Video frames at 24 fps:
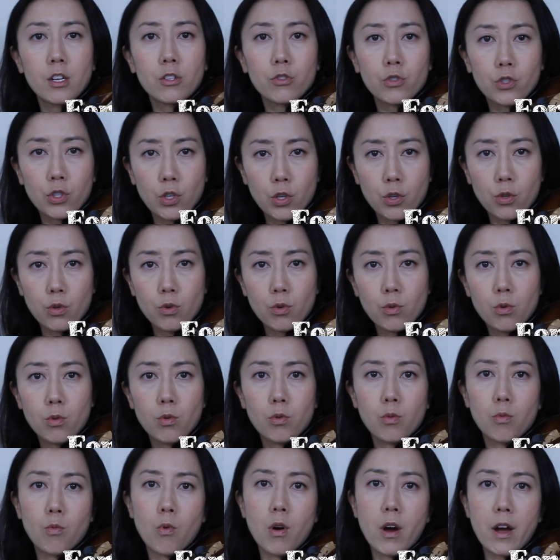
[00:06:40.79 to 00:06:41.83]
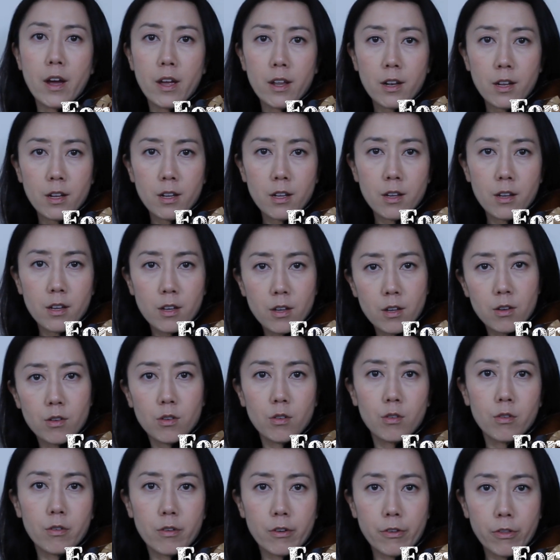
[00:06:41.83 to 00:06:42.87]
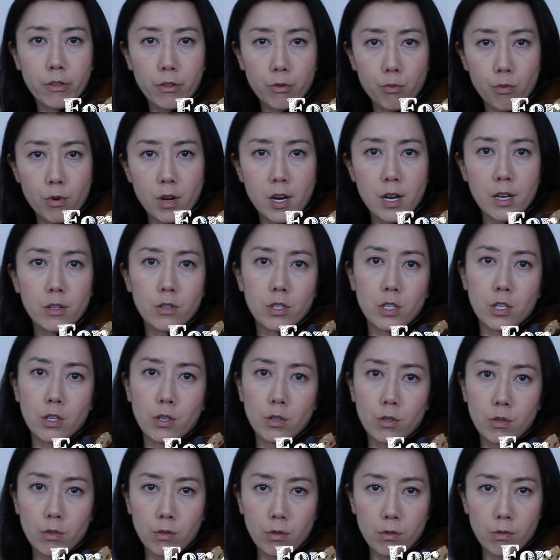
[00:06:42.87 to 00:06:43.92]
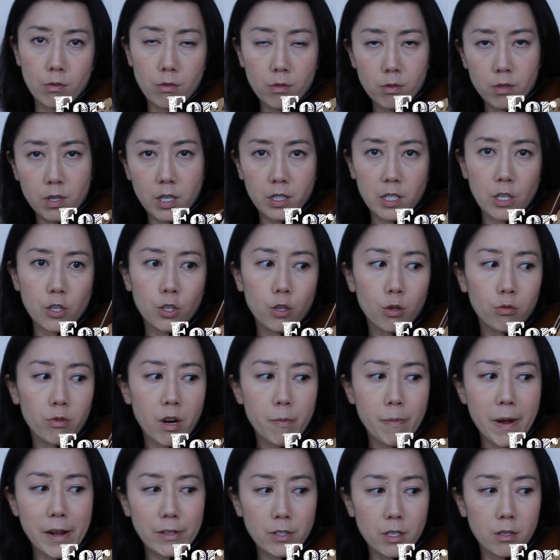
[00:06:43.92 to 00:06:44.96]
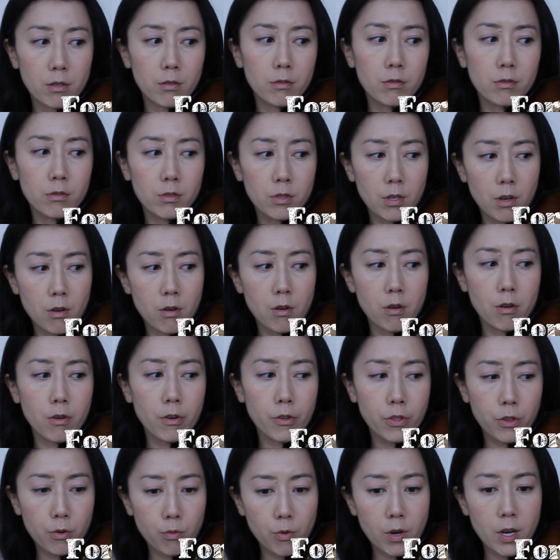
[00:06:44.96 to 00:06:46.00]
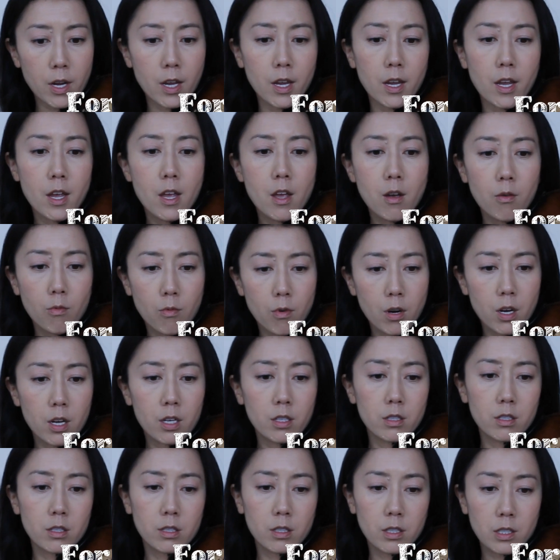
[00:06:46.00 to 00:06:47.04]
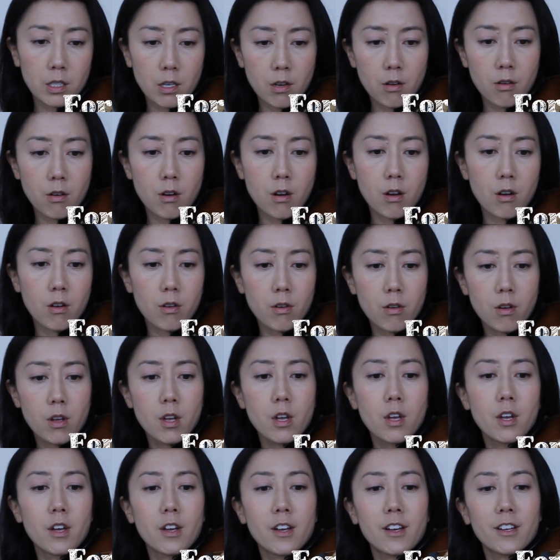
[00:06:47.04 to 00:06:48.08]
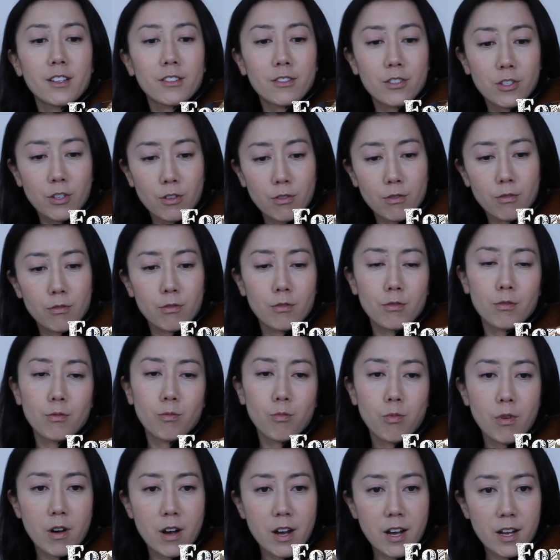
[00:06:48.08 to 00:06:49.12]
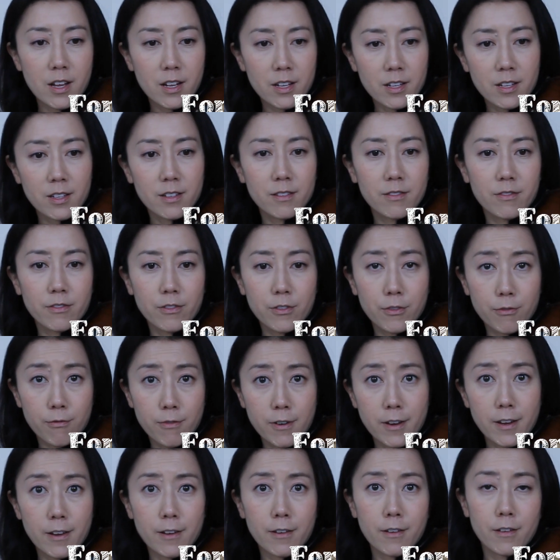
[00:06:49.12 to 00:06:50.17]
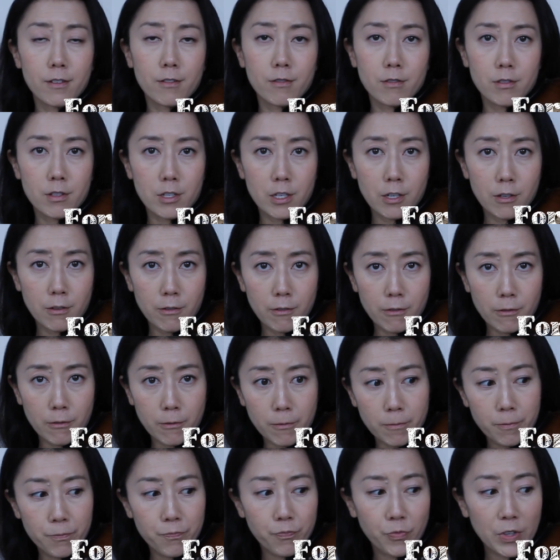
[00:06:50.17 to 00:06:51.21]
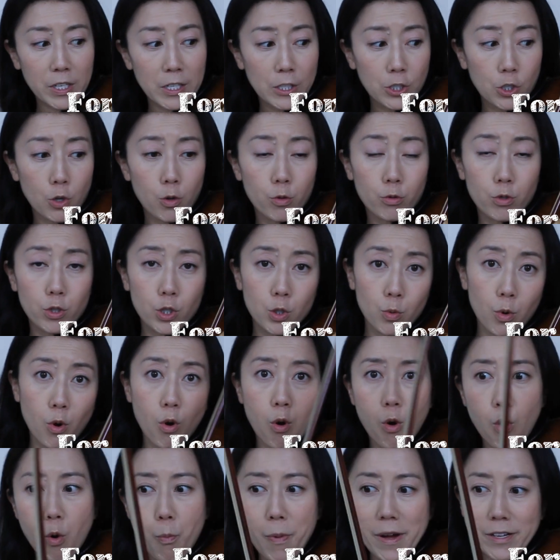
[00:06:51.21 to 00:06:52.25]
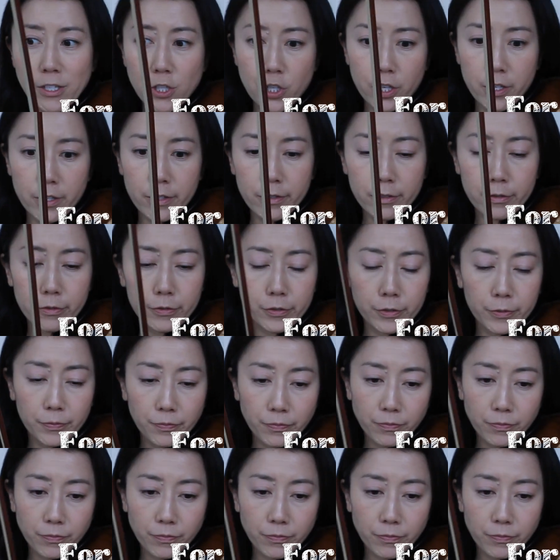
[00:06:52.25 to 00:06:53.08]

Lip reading: 2, 1, or 3, 2, because then you go right back to 0, 3, 1, 0, 2, 1, 3, 2. So do a whole bunch of